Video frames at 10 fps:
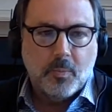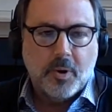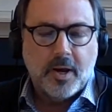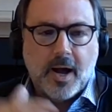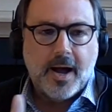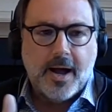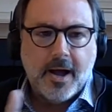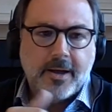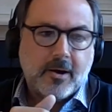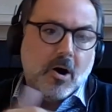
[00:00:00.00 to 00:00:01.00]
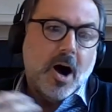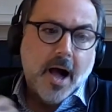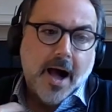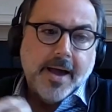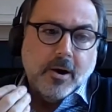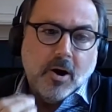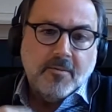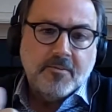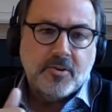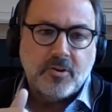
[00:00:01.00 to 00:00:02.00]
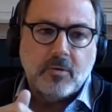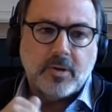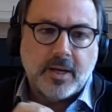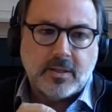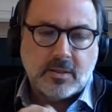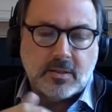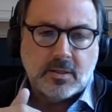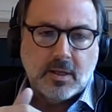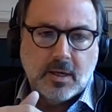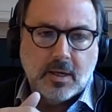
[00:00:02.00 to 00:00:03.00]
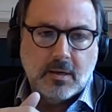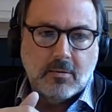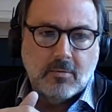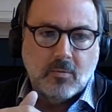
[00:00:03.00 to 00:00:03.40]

But I I, I often don't get to see